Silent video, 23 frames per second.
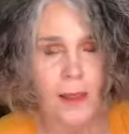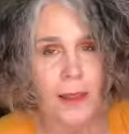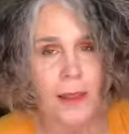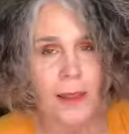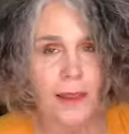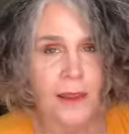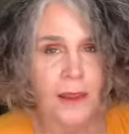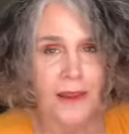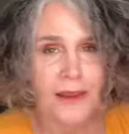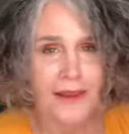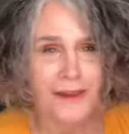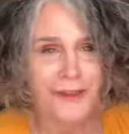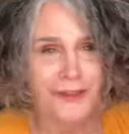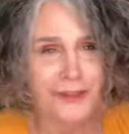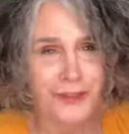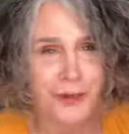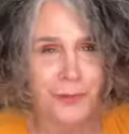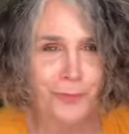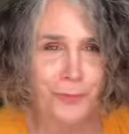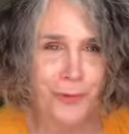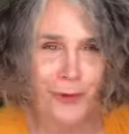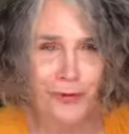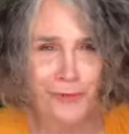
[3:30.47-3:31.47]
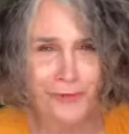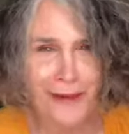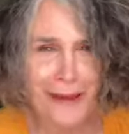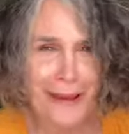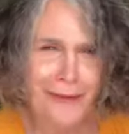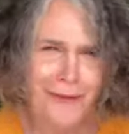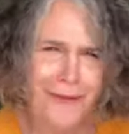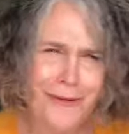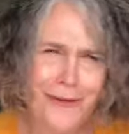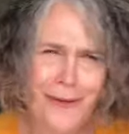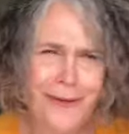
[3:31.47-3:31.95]
and jumping
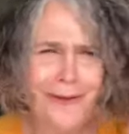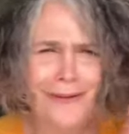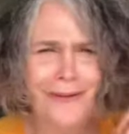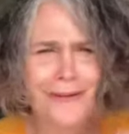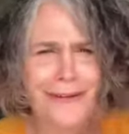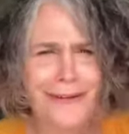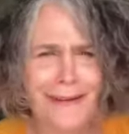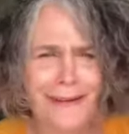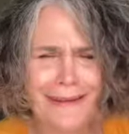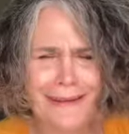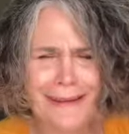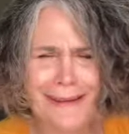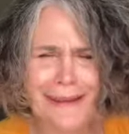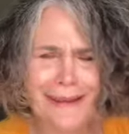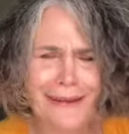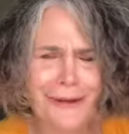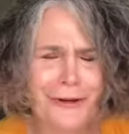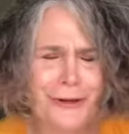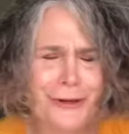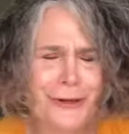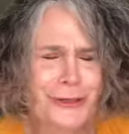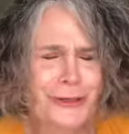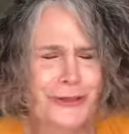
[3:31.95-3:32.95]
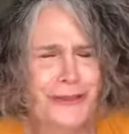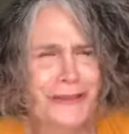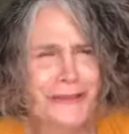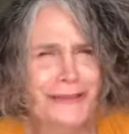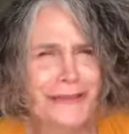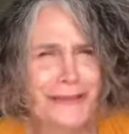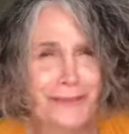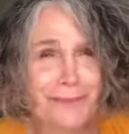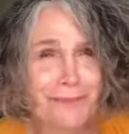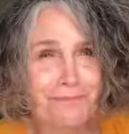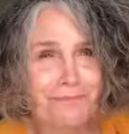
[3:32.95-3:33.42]
around and are
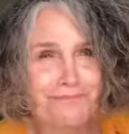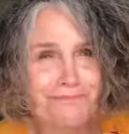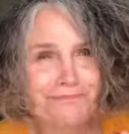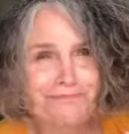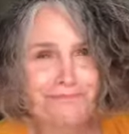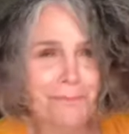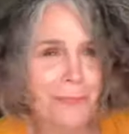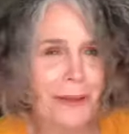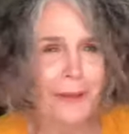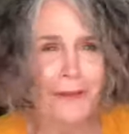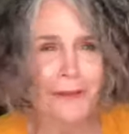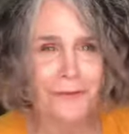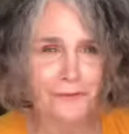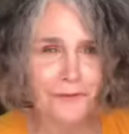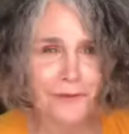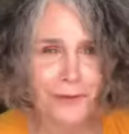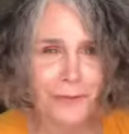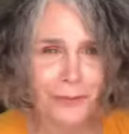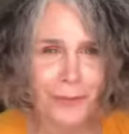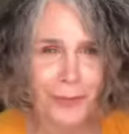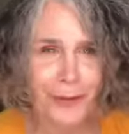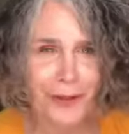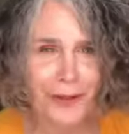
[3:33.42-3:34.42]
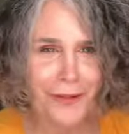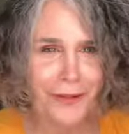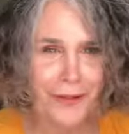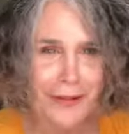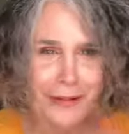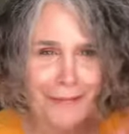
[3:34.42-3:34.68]
just the belle of the ball.